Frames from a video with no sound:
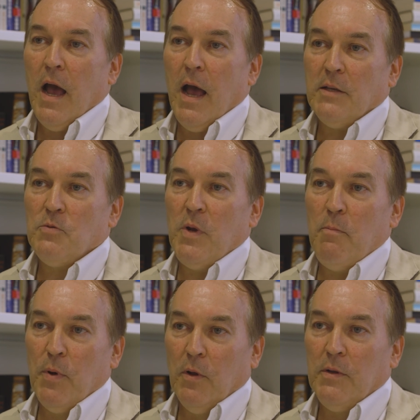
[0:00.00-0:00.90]
As we
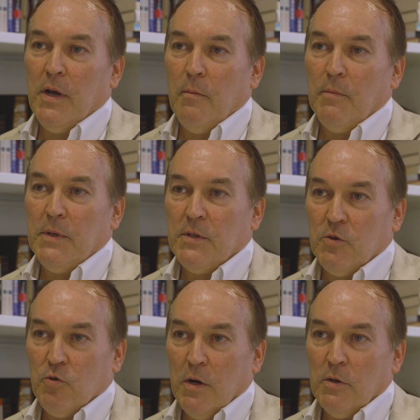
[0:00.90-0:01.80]
build up this
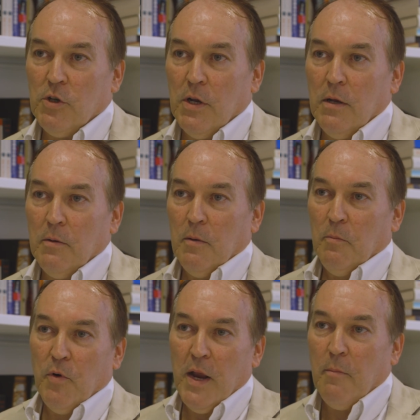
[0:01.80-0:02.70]
structure,
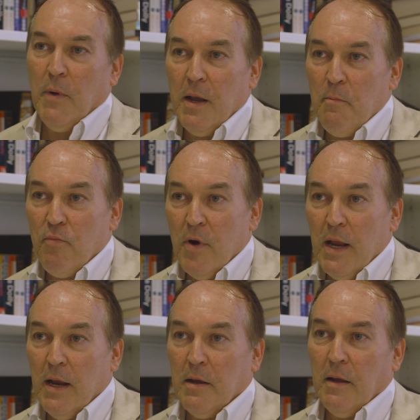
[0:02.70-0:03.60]
brick by
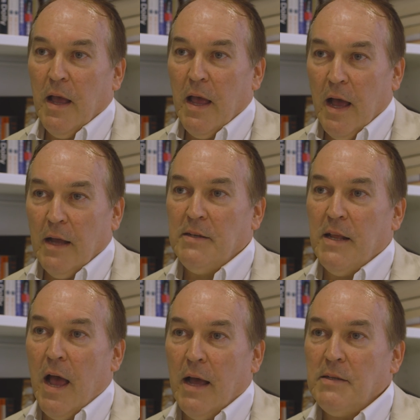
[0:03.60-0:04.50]
brick,
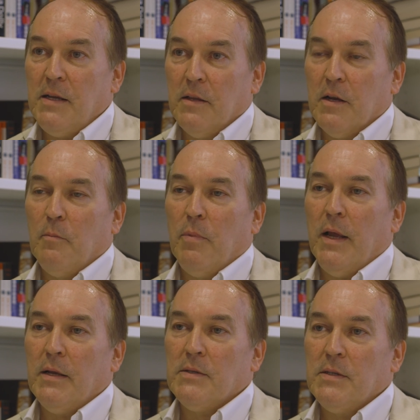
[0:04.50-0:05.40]
adding the
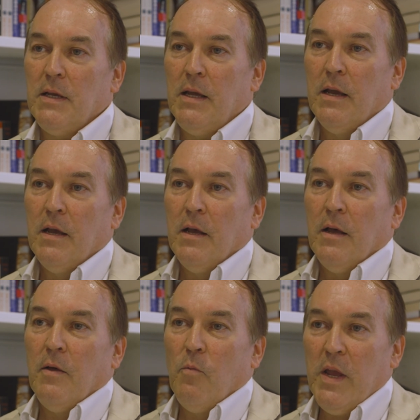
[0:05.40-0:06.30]
complexity,
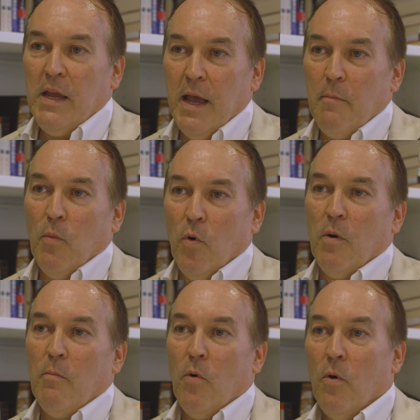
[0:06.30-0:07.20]
we get
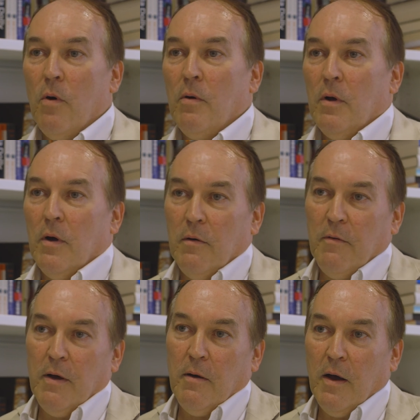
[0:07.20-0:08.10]
more and more
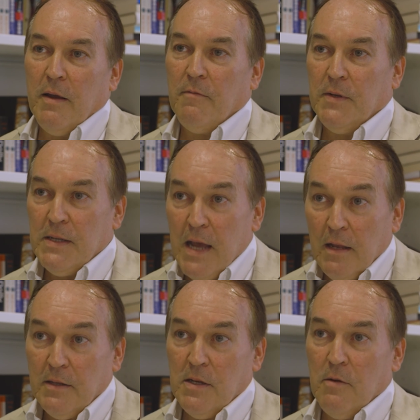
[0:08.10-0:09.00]
of a high
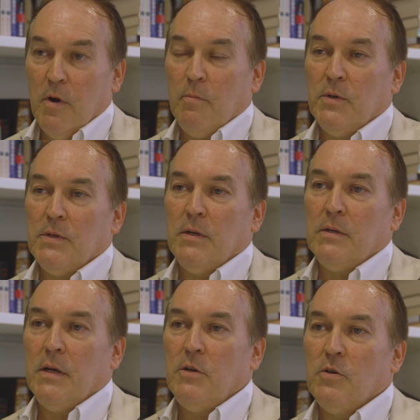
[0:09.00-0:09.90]
fidelity
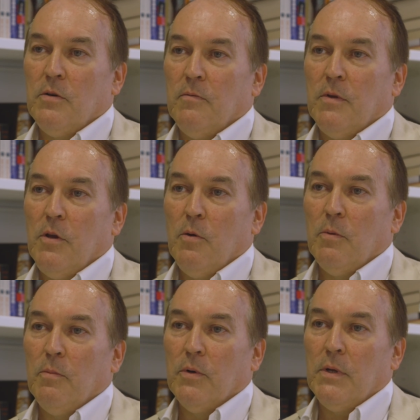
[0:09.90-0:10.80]
representation of the
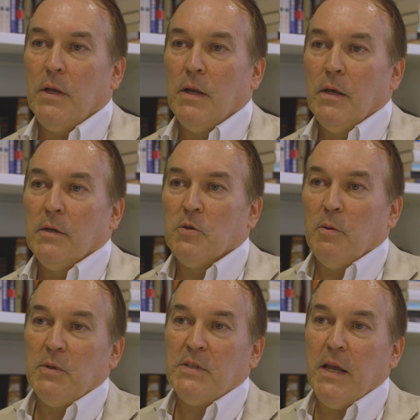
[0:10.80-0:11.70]
human body. So
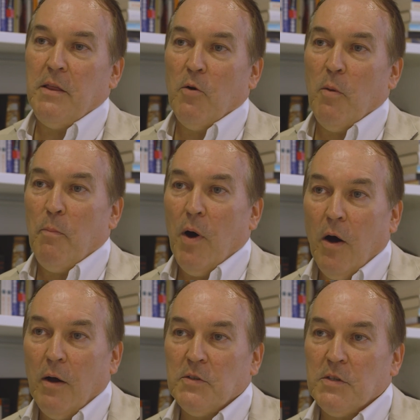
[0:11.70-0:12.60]
I would say there are
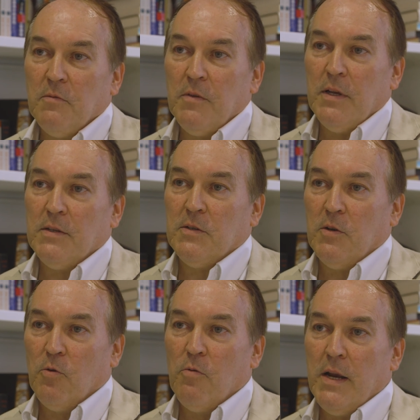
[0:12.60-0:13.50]
parts of this
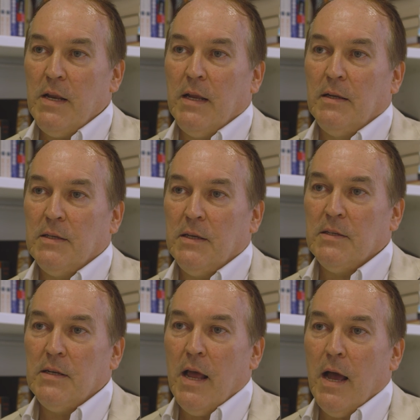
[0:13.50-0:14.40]
that already
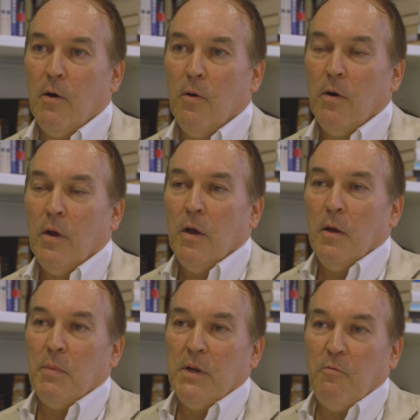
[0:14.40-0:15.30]
exist now,
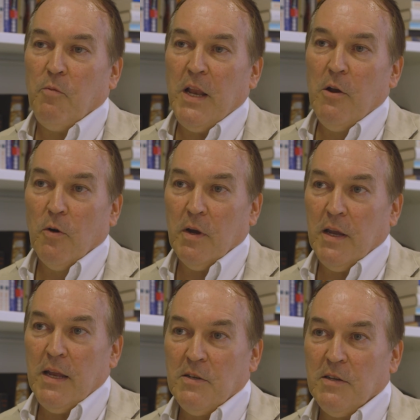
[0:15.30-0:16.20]
but if we
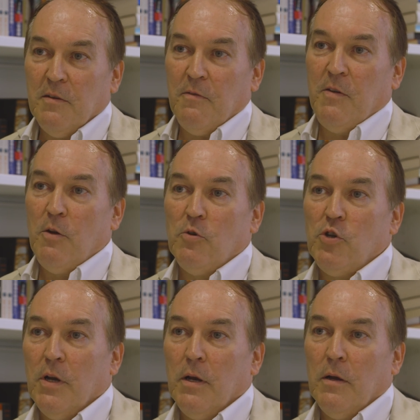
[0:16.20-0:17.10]
look into the
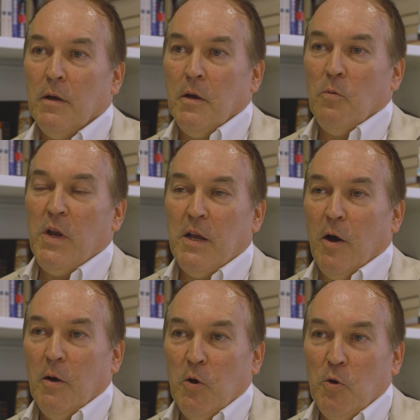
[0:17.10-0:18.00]
future, we
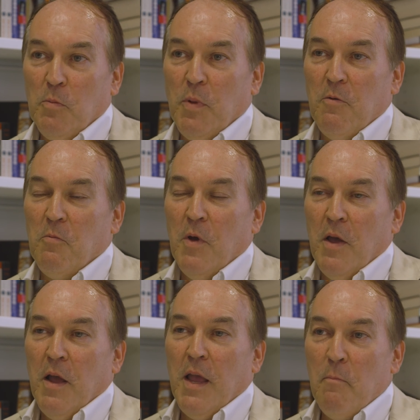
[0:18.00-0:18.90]
could be
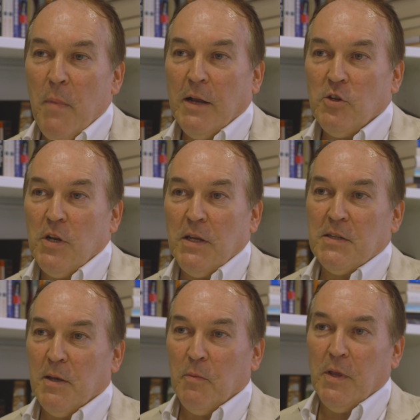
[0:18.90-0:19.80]
imagining
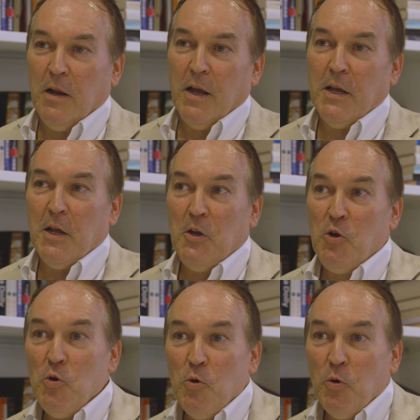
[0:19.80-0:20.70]
something like a
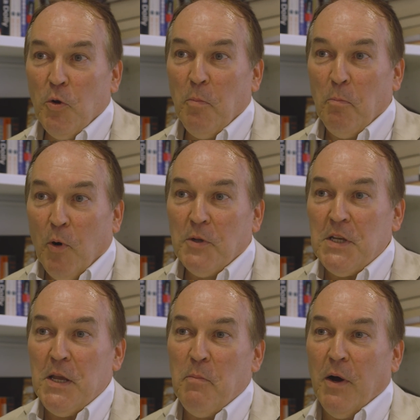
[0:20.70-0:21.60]
Google
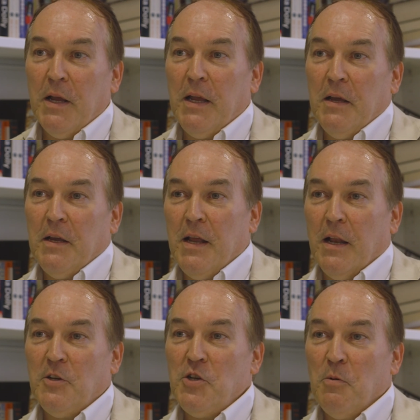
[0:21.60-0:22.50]
body by
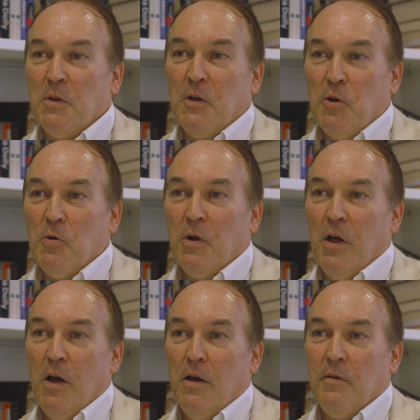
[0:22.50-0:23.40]
analogy with a
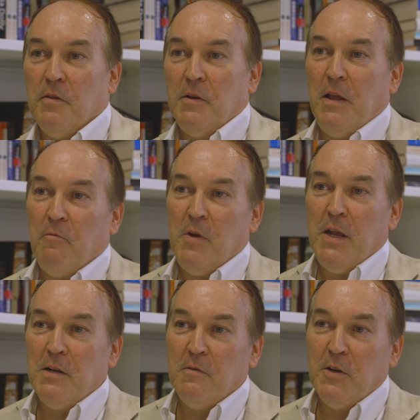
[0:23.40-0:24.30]
Google Earth, and
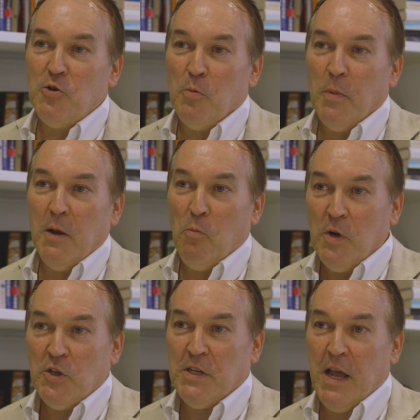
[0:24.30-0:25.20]
every individual might
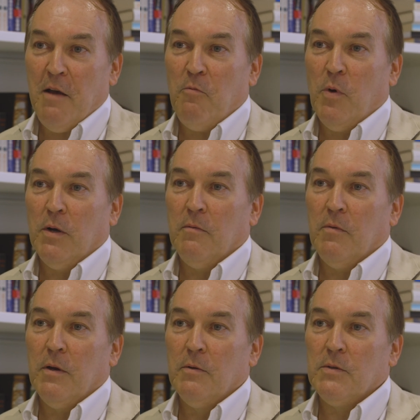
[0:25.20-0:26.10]
wish to have one
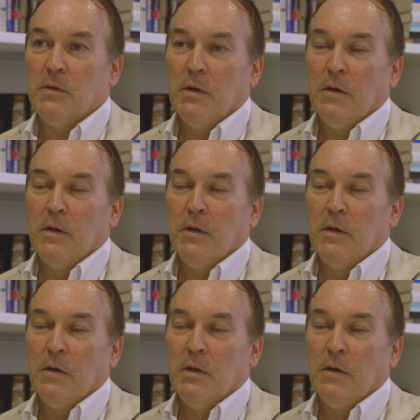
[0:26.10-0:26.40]
of those.